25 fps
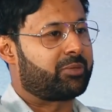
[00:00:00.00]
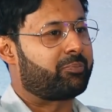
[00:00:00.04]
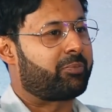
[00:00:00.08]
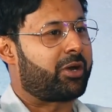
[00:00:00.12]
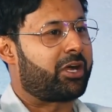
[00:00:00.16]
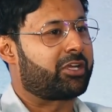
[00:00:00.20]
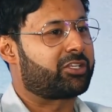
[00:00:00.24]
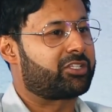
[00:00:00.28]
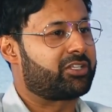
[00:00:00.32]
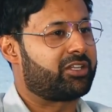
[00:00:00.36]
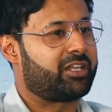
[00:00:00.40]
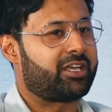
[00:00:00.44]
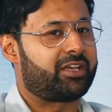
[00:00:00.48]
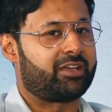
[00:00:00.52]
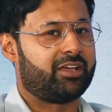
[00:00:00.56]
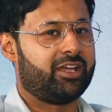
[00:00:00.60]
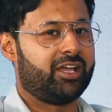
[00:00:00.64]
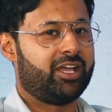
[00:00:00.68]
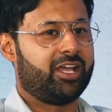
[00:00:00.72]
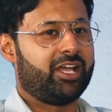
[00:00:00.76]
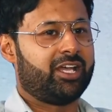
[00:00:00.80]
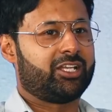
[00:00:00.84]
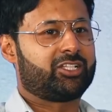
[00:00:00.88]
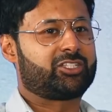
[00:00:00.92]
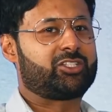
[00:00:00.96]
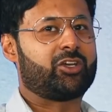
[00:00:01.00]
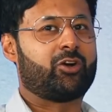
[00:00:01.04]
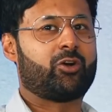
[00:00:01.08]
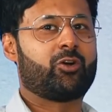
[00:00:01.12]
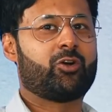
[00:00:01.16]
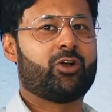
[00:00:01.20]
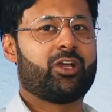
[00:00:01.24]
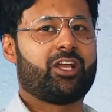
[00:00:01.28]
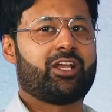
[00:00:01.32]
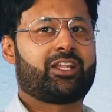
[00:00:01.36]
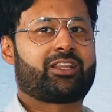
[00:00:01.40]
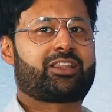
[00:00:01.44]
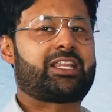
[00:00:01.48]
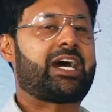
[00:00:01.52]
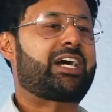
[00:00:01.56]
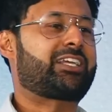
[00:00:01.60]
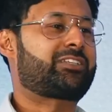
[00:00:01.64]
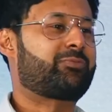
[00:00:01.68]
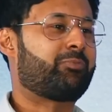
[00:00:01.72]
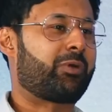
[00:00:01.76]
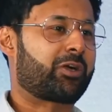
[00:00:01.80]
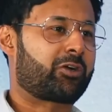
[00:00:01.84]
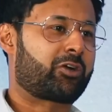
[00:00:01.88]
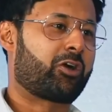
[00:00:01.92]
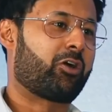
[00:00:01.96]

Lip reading: and buy to let. So that's my